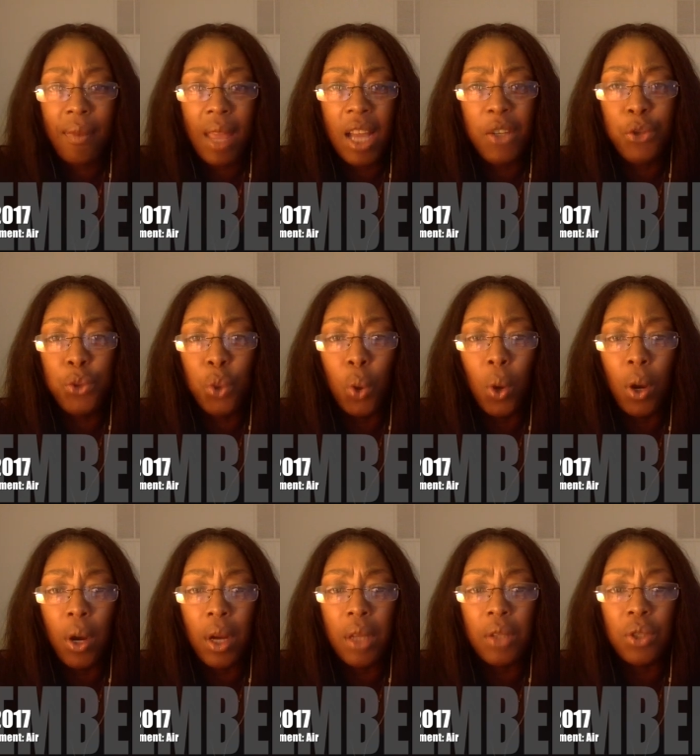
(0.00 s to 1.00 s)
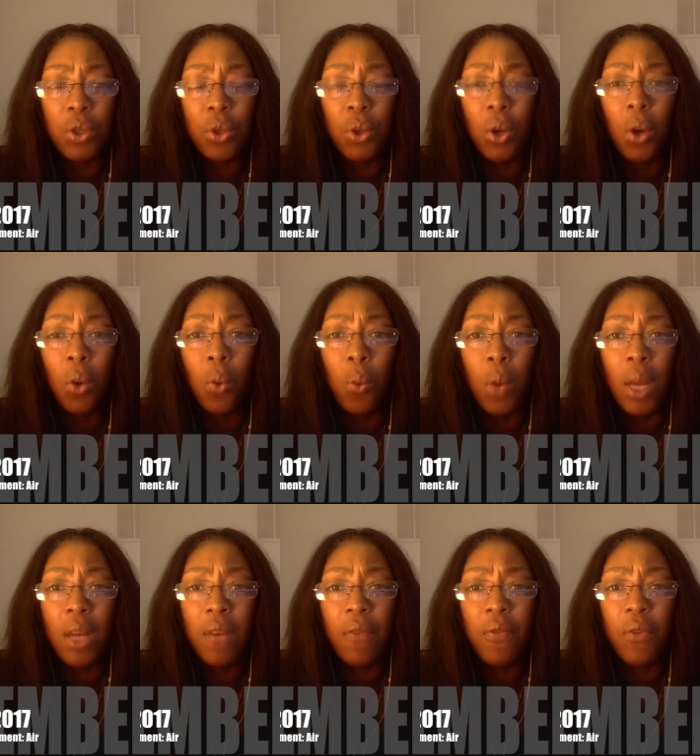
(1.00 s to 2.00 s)
a door to
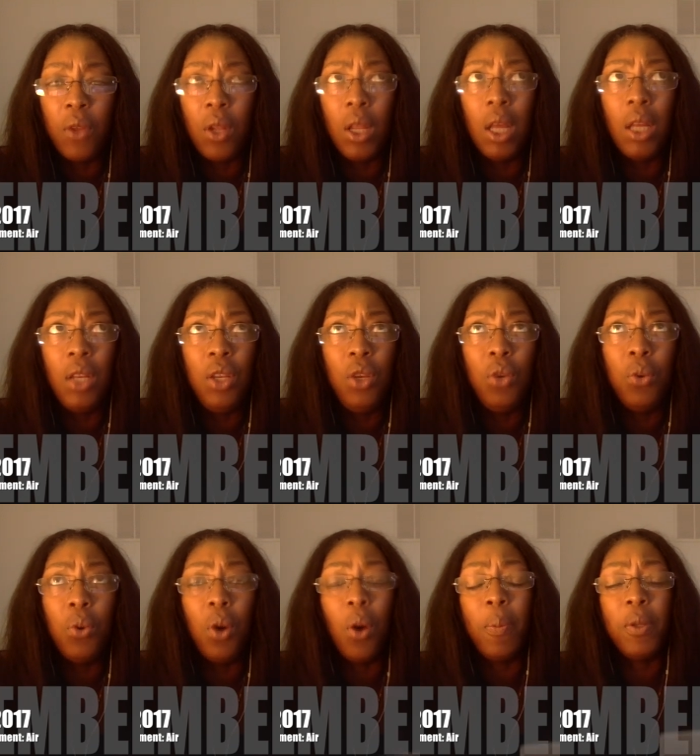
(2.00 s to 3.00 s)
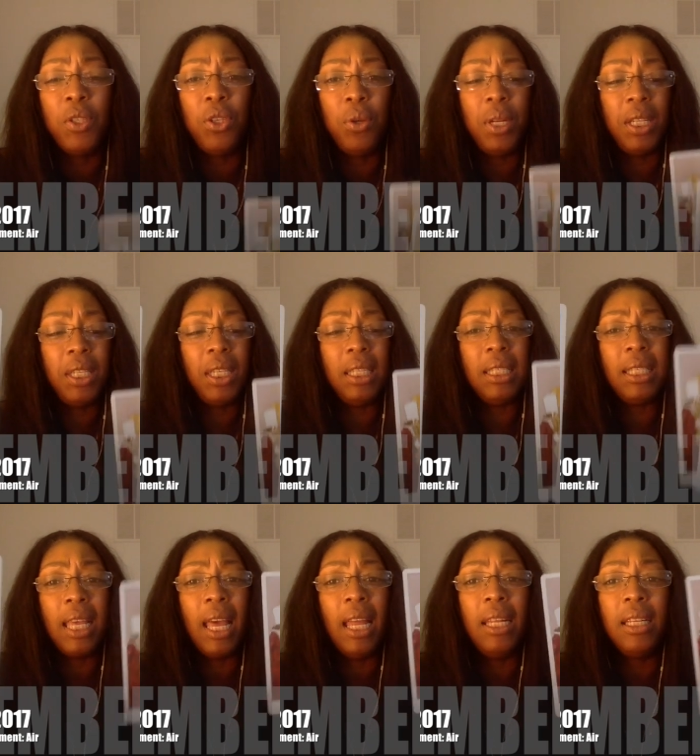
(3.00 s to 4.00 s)
wonderful new opportunities
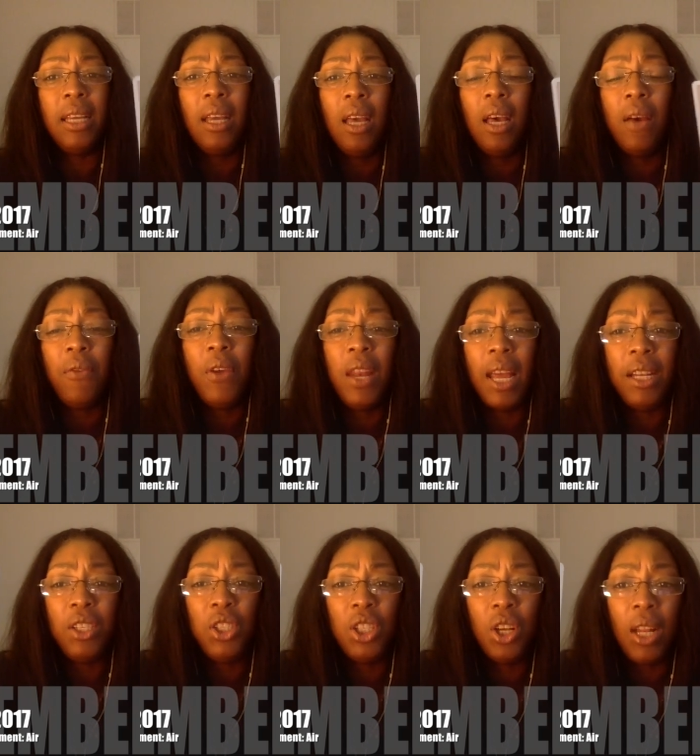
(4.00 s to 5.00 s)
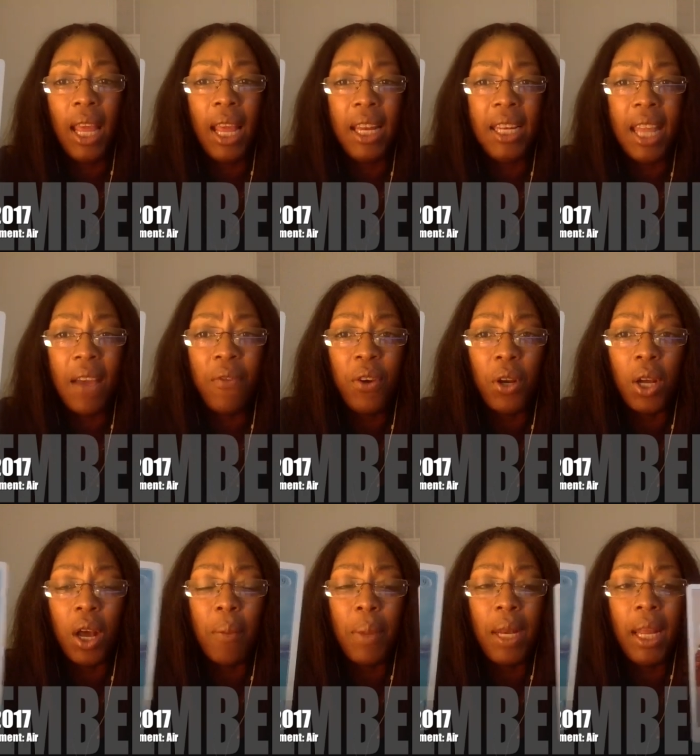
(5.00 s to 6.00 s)
and financial endeavor
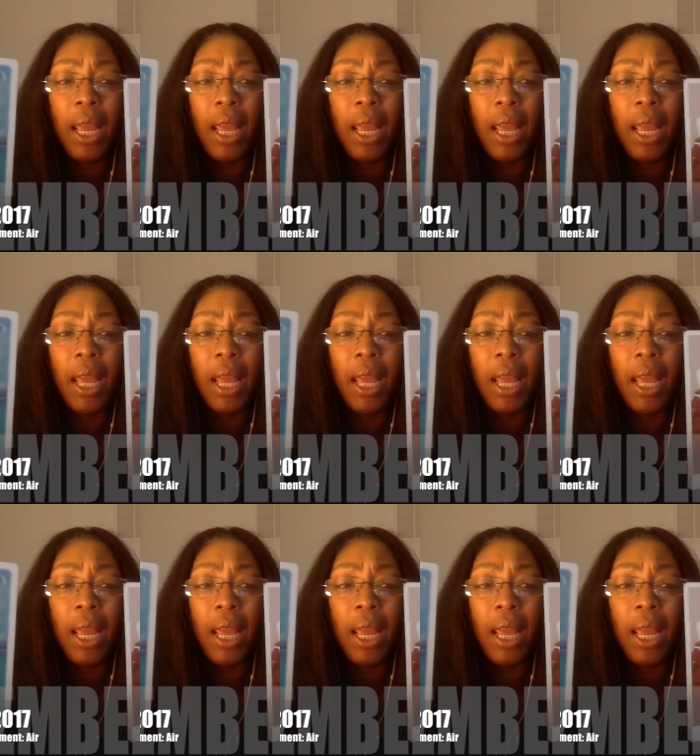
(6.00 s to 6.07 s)
coming